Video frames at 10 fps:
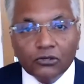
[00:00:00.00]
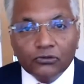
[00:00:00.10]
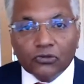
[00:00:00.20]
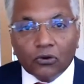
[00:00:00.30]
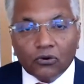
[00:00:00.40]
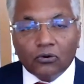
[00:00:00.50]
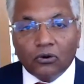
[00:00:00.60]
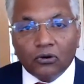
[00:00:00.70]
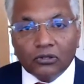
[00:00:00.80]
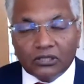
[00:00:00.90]

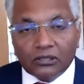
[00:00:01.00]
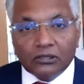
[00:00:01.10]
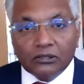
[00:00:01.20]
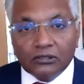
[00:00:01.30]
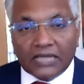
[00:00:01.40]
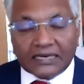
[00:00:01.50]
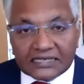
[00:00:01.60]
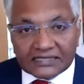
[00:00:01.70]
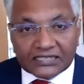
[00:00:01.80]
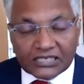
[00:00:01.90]
So that
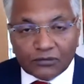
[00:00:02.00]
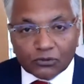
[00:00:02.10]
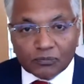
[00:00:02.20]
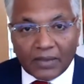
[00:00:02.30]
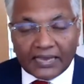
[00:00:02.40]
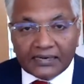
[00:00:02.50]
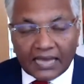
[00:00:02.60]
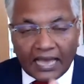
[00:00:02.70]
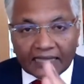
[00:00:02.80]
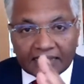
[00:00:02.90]
decision was
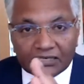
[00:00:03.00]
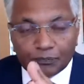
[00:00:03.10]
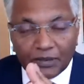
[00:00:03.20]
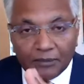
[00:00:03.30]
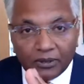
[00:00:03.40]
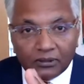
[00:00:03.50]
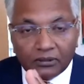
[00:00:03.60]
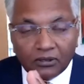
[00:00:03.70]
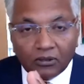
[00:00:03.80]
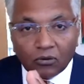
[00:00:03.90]
made, and these
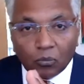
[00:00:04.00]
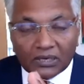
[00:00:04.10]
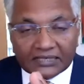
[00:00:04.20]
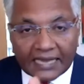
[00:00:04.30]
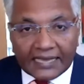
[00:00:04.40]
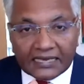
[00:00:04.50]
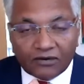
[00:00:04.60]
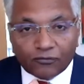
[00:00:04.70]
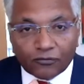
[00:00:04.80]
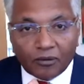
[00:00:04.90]
people were taken
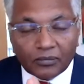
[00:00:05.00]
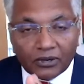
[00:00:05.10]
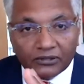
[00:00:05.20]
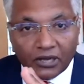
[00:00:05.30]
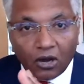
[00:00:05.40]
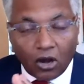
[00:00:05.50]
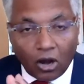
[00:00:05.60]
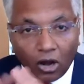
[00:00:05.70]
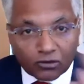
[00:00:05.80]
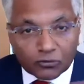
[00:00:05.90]
from the
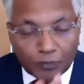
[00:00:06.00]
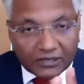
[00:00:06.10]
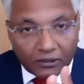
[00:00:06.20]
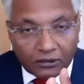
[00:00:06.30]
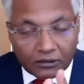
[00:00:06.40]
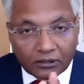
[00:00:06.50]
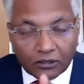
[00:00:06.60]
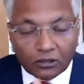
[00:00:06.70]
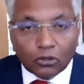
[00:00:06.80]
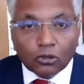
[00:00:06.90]
hospital
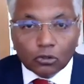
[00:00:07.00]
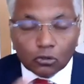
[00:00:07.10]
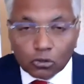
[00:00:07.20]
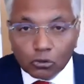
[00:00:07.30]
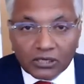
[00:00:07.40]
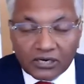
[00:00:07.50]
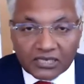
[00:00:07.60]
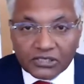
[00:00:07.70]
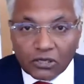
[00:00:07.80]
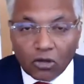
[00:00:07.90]
to the
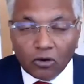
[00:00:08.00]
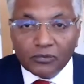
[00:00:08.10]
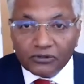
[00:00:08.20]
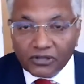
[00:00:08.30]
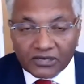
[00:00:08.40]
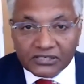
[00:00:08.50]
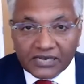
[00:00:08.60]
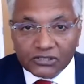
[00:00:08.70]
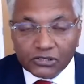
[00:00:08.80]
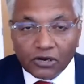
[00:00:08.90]
nursing home, the
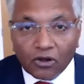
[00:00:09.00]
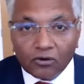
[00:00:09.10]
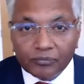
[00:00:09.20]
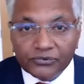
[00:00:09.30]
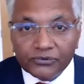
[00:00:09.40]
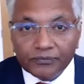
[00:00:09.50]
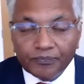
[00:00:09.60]
residential homes.